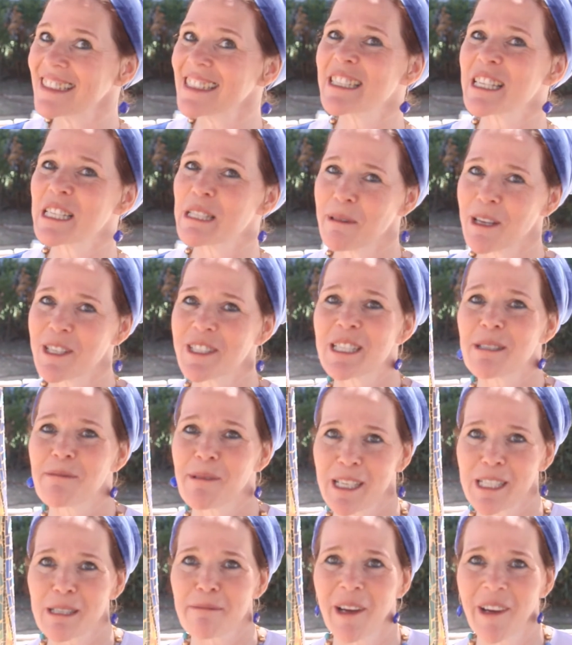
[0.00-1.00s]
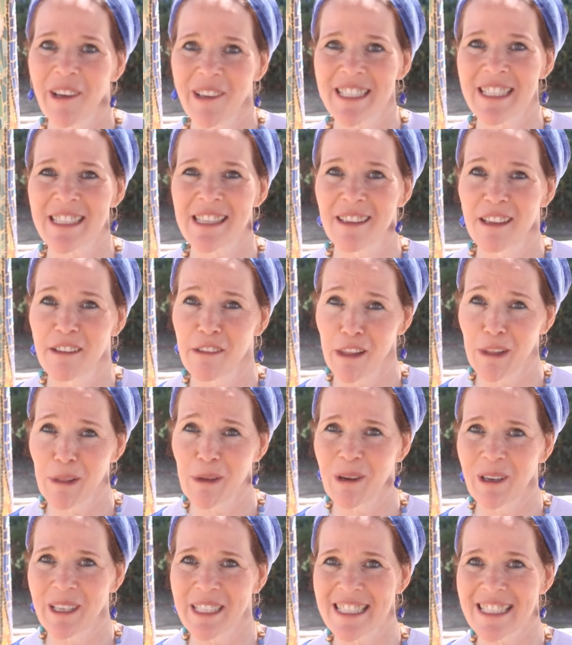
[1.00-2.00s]
least as much as we experience the
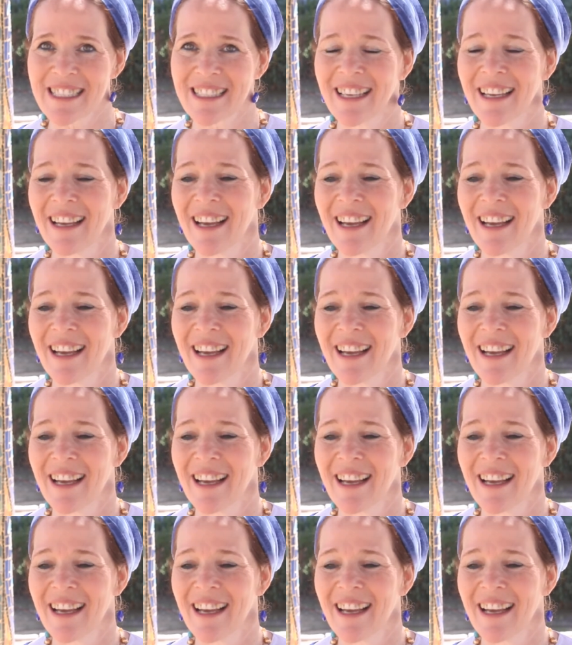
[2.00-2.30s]
loss.